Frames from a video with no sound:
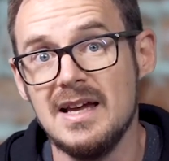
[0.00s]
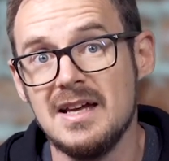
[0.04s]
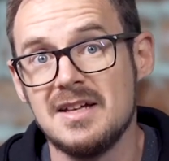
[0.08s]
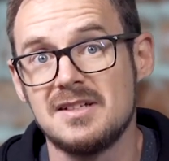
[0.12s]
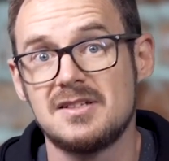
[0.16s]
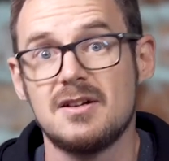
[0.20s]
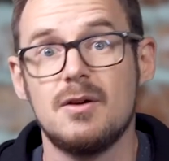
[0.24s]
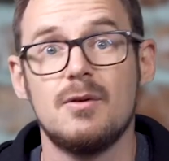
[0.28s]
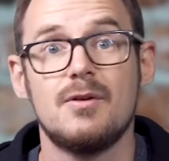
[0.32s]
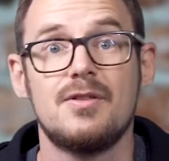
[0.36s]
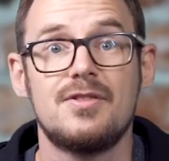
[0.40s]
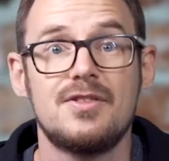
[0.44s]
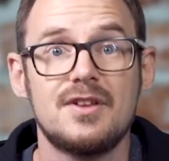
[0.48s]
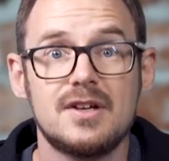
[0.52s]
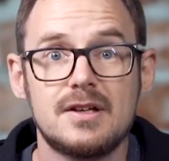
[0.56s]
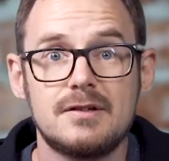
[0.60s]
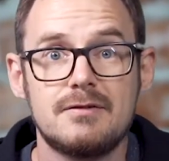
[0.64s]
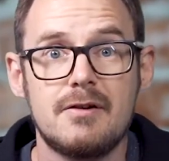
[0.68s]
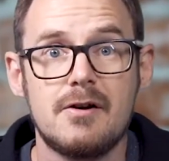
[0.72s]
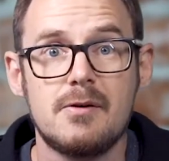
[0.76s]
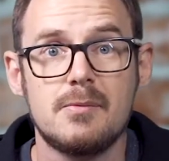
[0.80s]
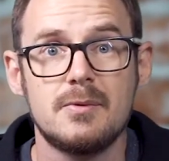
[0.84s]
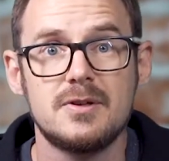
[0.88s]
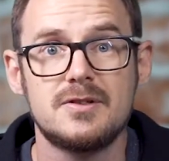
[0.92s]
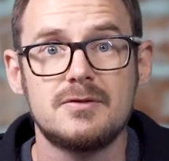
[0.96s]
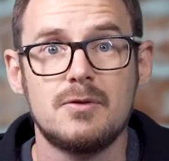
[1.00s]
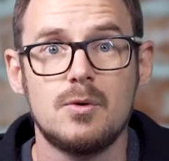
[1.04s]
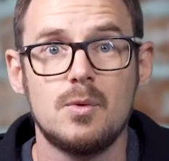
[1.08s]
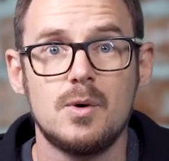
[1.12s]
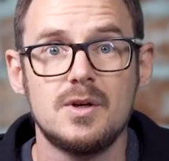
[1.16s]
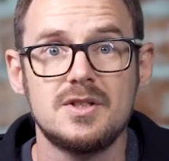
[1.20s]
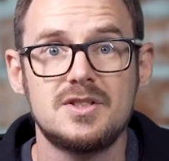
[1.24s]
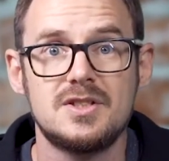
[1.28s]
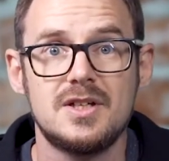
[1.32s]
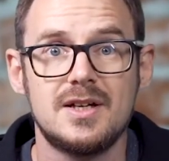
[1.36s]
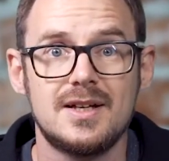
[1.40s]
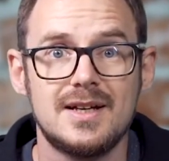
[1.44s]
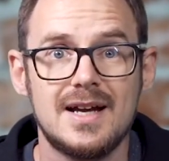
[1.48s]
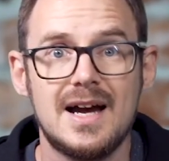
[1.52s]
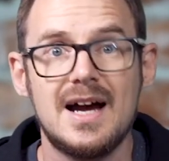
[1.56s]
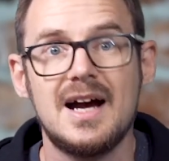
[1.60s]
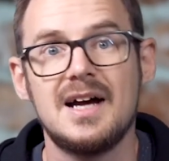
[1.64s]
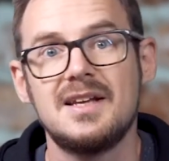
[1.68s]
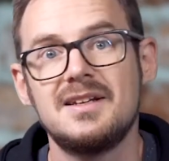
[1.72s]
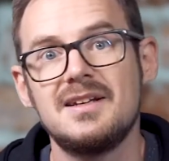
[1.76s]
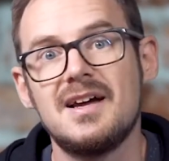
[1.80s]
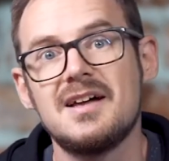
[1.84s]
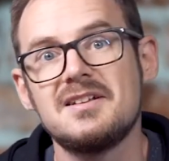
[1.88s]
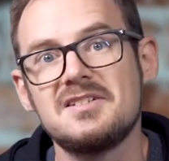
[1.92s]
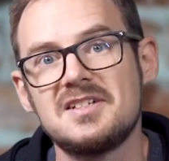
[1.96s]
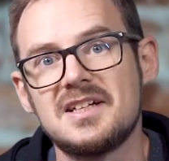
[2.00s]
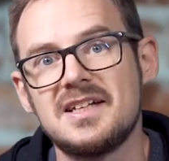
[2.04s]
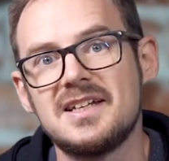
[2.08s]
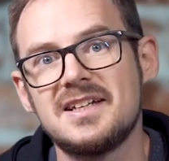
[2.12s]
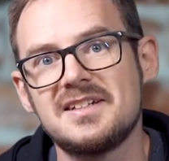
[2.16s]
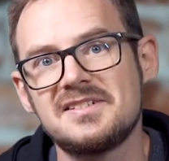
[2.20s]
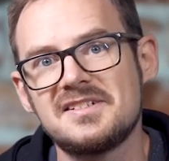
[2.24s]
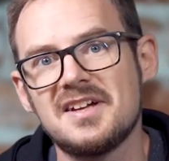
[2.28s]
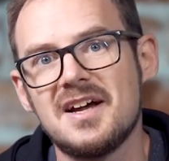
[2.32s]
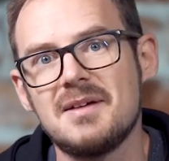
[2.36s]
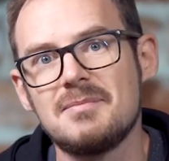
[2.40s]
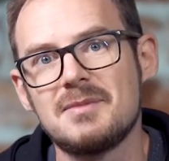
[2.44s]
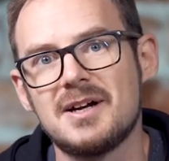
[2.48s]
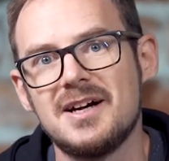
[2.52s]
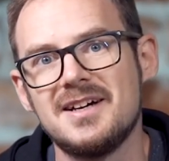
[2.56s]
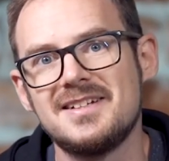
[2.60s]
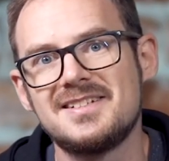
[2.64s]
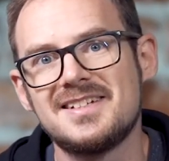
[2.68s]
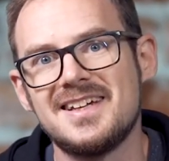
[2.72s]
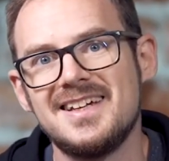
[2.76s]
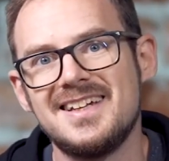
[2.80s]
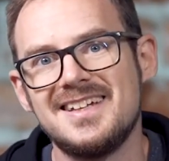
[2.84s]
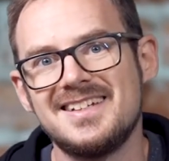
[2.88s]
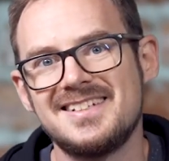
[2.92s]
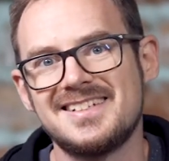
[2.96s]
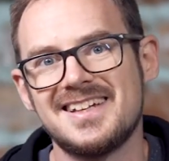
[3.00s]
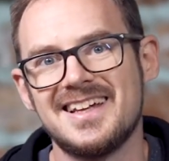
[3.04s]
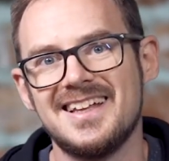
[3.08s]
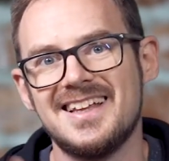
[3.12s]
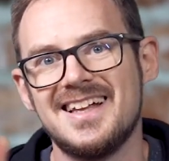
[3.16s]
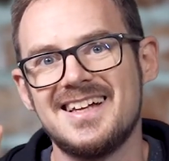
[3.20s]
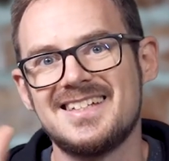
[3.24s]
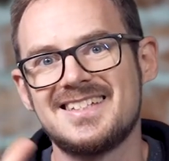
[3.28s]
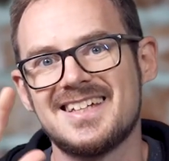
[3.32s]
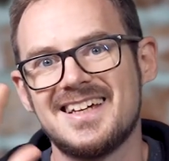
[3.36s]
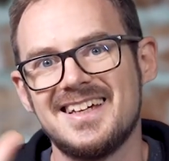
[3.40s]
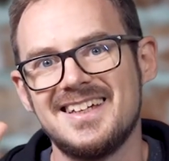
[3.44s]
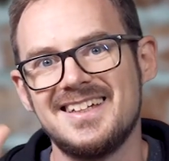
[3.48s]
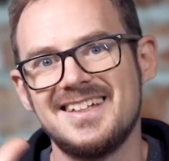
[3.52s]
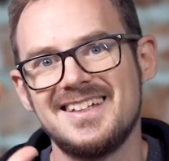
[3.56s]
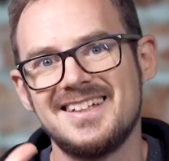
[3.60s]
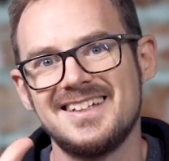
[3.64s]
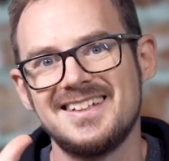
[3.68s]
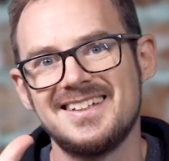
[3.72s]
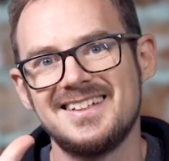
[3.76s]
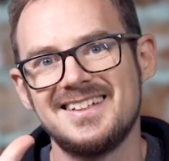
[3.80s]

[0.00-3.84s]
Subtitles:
So thanks very much for watching, and I'll see you next time, guys. See you later.